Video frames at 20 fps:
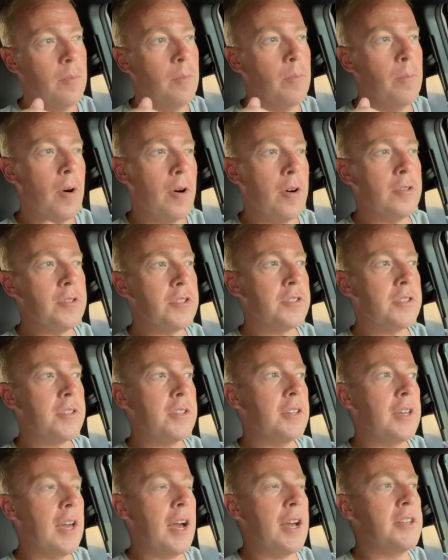Most
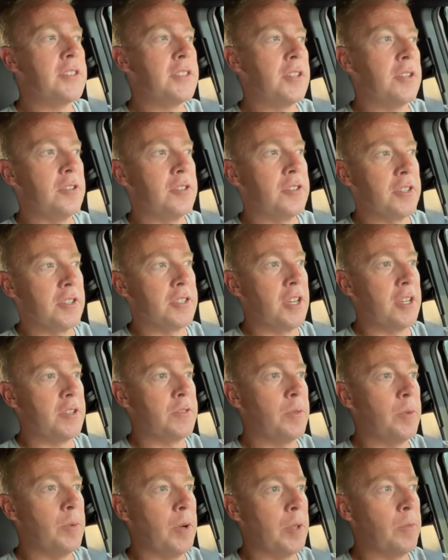guys that are
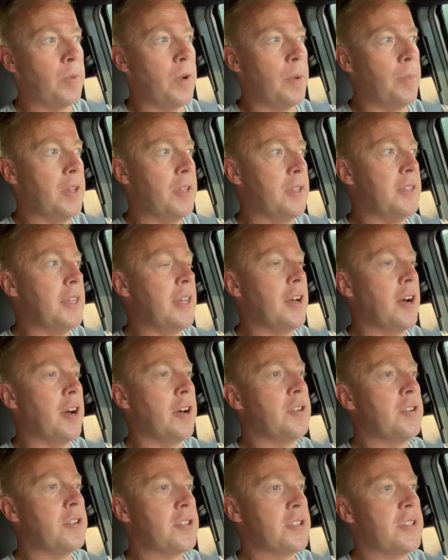successful with women, they
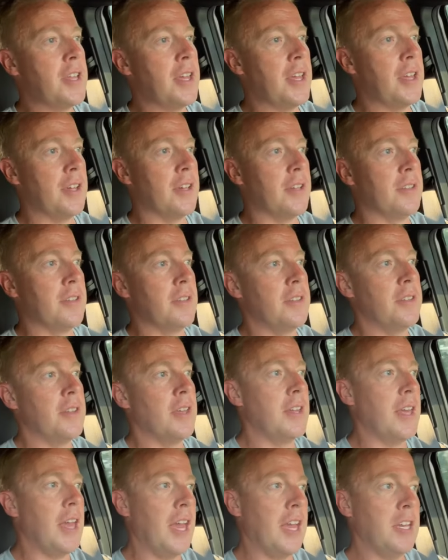understand
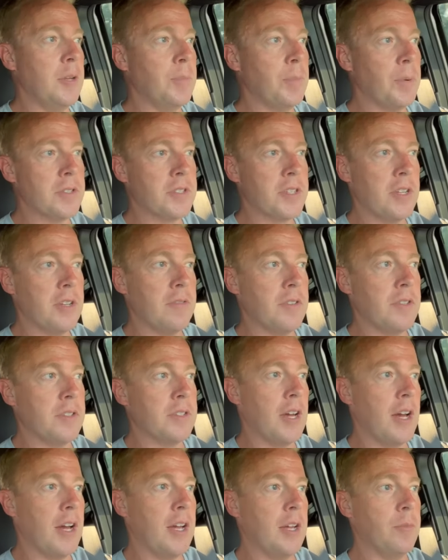that 80% of the
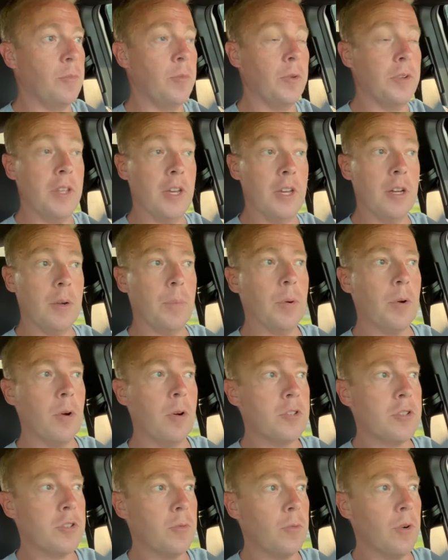time when they
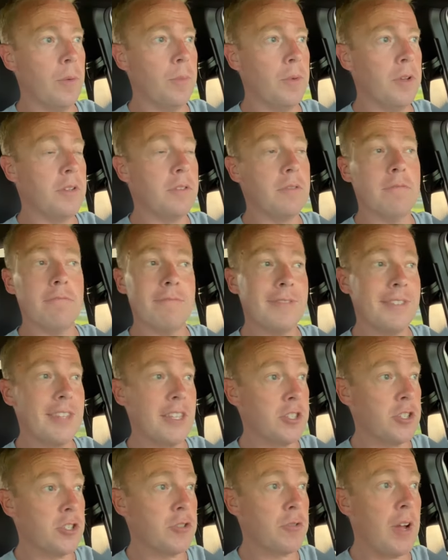approach a woman
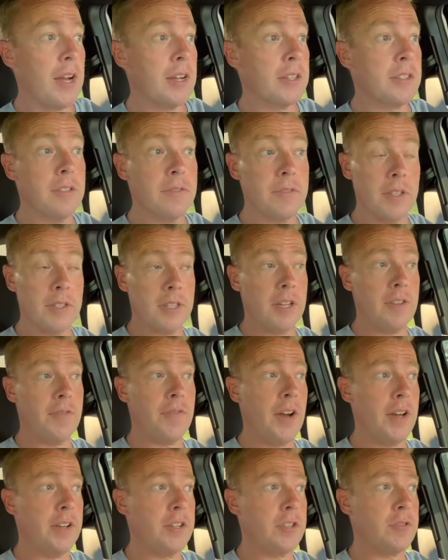that's attractive, that they
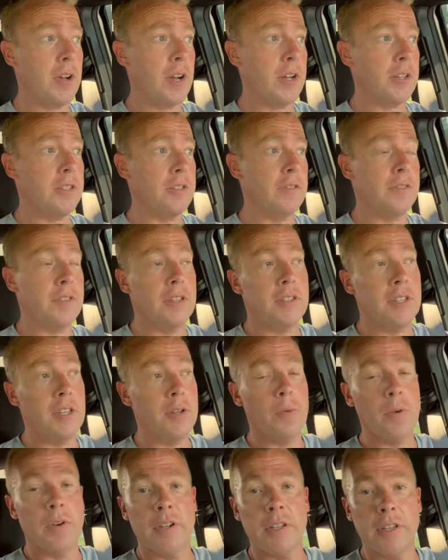find attractive, that they
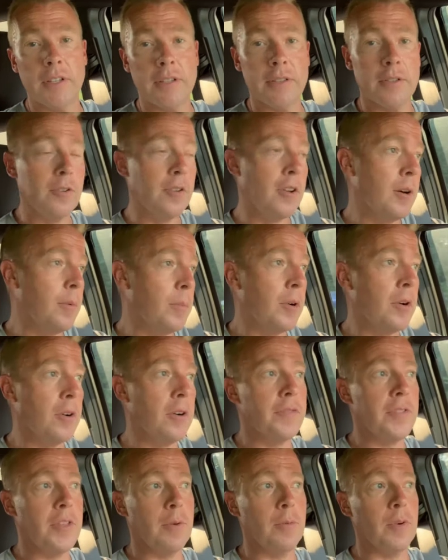want to get their
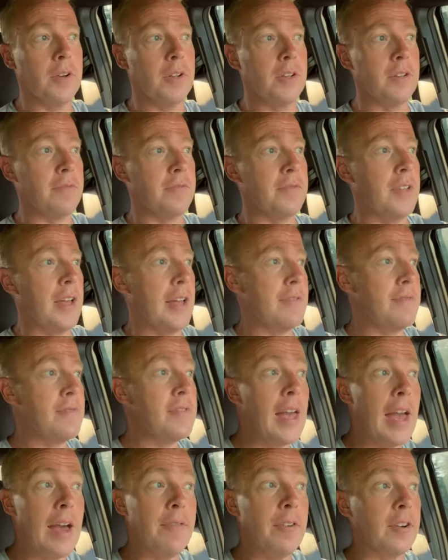number, if they want to
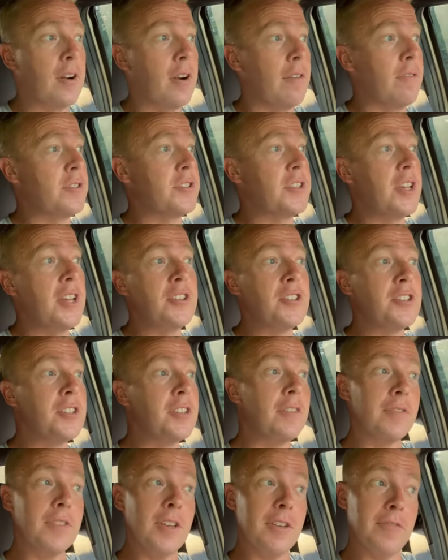have a conversation,
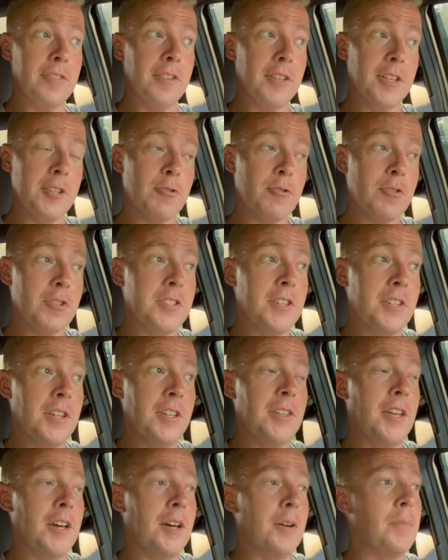if they feel interested
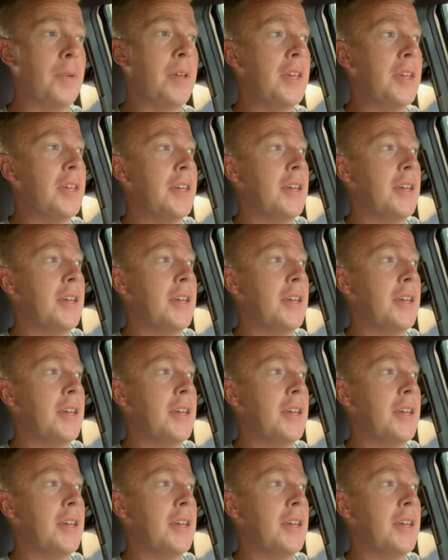in them,